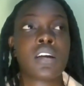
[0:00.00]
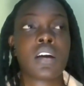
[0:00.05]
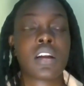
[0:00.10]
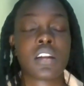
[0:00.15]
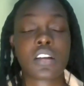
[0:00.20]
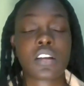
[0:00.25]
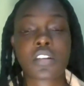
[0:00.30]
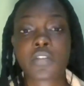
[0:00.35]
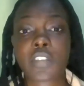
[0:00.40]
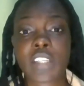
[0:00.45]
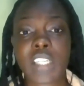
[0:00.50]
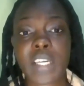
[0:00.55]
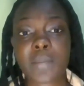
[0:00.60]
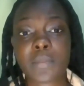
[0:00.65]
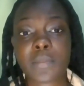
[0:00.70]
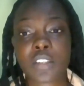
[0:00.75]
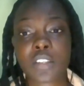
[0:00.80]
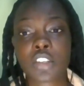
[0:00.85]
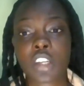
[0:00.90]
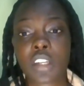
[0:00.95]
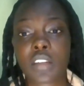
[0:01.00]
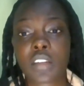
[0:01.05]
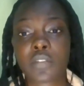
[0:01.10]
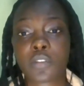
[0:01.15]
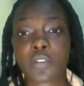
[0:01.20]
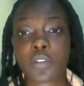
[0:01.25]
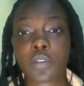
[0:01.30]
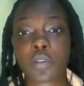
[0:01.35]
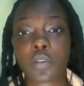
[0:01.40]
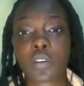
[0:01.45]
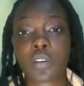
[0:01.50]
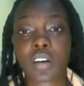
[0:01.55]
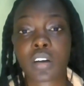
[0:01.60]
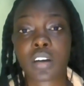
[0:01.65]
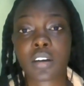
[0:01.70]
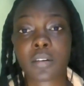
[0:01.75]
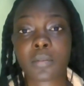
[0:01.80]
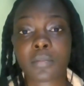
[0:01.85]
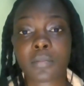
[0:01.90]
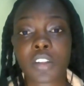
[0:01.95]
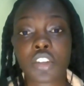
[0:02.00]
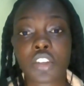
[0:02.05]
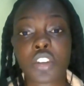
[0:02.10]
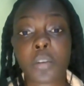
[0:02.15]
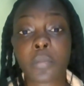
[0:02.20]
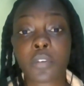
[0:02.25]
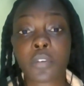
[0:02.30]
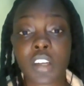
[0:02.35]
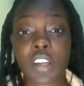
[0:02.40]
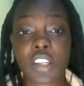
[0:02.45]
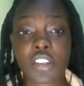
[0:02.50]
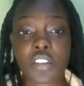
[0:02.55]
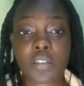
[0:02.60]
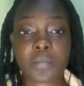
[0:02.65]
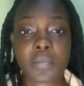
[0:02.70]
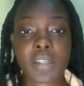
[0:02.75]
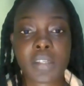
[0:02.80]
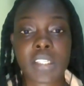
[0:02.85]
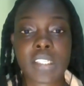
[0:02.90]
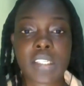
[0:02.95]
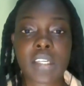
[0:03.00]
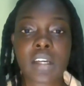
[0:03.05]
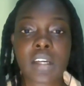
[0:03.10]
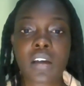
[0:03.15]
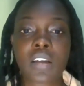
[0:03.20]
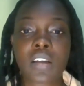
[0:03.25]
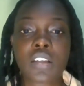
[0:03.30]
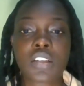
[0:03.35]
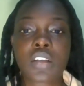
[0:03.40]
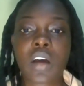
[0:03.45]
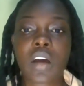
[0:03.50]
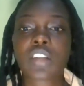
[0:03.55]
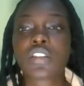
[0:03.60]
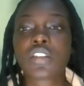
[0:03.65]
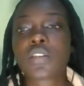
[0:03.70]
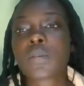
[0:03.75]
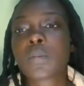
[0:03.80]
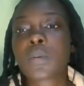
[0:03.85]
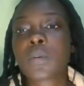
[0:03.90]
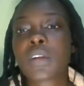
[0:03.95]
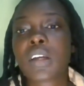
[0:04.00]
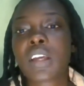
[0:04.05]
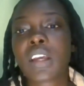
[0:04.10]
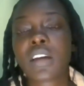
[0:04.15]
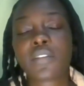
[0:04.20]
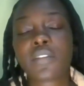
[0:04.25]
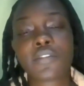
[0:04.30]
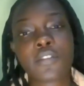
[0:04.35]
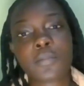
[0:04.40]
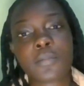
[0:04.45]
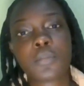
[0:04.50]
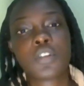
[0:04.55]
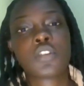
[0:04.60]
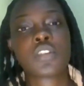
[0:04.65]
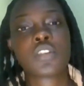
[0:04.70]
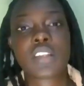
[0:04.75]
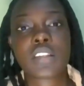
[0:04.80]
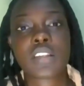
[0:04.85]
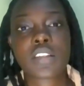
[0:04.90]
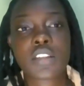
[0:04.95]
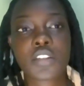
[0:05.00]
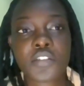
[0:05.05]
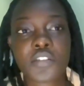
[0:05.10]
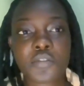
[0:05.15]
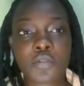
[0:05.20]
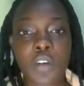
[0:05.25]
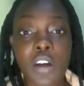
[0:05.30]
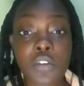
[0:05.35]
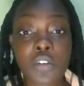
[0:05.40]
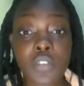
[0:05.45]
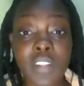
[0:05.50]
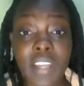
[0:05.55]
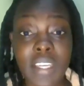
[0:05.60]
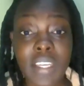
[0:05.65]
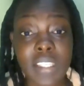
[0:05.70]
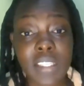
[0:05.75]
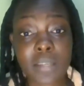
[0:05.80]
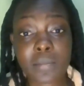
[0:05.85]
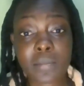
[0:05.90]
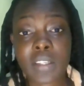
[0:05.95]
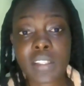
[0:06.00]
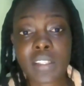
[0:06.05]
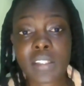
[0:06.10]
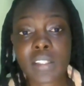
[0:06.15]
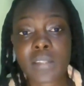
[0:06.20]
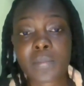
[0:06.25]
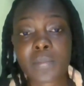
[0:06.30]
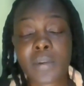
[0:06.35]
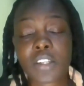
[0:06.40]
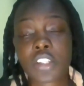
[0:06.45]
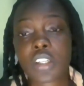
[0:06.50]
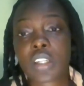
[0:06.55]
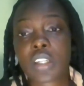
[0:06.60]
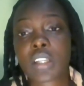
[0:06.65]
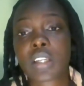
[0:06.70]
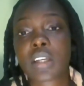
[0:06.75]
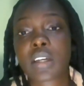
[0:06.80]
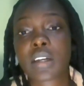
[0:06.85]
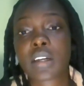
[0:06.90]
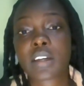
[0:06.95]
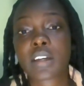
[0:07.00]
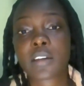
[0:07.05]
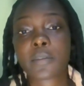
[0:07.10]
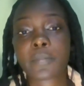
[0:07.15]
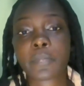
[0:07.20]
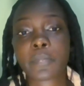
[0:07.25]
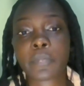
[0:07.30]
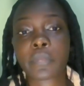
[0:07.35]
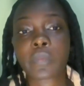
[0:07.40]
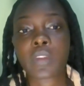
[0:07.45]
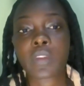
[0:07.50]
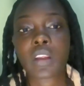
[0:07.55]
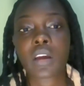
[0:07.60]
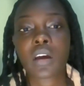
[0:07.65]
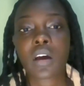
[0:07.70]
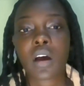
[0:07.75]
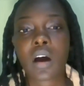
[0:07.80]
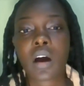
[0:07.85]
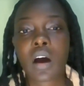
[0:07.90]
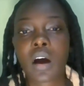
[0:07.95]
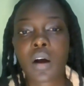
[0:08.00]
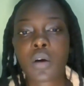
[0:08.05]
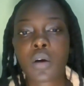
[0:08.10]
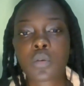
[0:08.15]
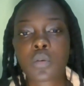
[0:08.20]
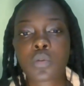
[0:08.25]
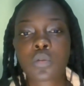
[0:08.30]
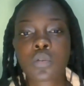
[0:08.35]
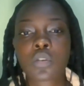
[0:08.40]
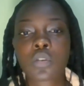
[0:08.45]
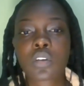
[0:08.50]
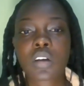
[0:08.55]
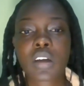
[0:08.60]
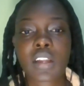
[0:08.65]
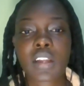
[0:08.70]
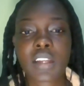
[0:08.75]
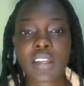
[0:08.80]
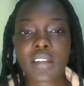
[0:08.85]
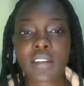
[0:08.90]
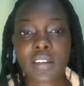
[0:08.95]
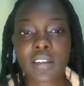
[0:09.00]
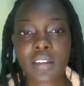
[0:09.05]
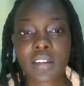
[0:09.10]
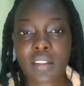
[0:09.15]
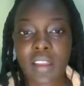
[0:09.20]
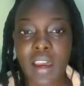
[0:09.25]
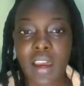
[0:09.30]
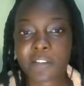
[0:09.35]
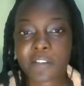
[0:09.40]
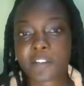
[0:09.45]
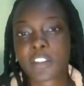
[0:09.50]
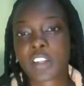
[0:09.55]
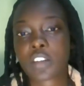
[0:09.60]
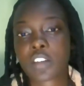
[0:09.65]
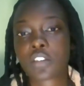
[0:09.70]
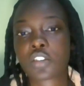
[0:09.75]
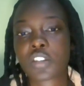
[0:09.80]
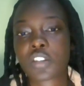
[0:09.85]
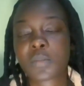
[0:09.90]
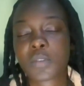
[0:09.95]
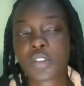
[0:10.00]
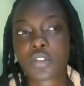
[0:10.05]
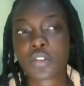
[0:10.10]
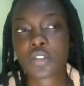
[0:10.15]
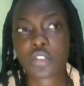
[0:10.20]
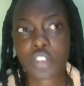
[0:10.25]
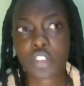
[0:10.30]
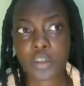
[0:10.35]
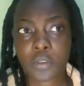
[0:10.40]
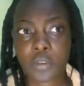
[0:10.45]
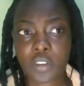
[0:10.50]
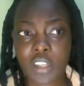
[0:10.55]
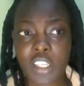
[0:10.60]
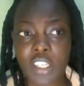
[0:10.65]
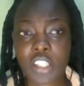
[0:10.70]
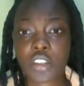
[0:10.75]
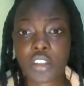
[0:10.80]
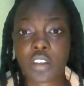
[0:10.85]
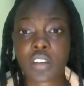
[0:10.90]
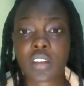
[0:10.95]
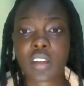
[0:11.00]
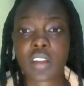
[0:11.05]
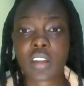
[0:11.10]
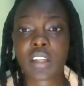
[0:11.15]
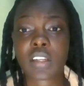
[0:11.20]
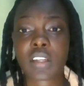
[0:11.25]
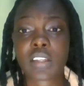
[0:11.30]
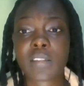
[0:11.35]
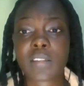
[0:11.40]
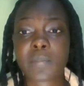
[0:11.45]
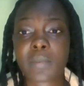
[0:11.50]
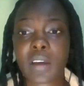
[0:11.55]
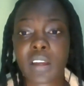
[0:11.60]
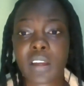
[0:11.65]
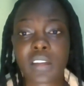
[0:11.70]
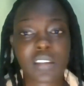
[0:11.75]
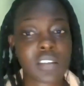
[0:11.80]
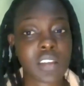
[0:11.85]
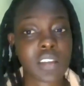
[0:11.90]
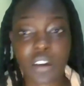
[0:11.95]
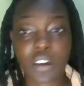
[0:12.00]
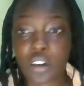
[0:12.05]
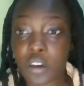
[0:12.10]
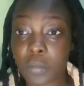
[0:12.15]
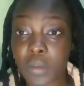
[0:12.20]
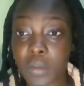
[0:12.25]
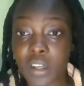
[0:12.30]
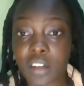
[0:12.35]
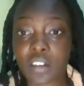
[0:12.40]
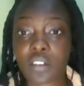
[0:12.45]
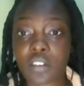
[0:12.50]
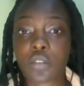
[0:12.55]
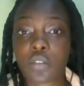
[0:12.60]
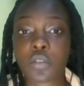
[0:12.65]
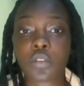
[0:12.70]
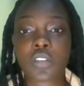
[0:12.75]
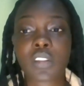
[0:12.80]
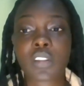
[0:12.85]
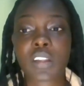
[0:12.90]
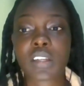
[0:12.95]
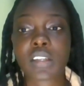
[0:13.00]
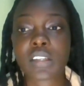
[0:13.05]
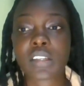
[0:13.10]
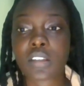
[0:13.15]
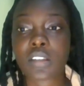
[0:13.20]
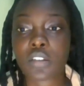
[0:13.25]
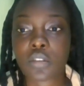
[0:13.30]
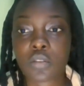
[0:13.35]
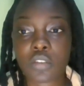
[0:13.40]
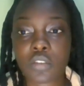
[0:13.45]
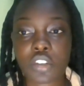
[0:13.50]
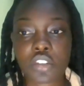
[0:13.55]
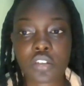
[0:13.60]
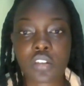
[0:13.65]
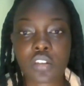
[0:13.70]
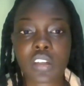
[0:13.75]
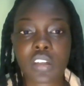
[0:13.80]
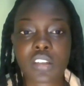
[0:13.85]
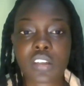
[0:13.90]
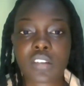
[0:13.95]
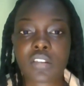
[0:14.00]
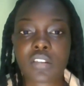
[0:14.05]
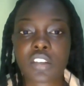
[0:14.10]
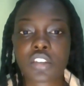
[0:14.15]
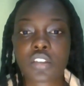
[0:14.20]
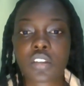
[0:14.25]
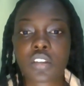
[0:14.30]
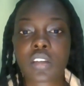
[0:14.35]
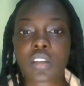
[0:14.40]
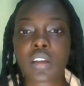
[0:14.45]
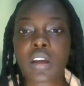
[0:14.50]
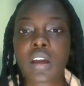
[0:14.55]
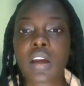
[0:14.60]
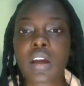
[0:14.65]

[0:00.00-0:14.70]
a lot of the times, especially for um, the job creation bit. So I just want to hear from you, since you've worked with SMEs especially, um, how can the AFTA contribute to job creation and, and economic growth and you know regional integration?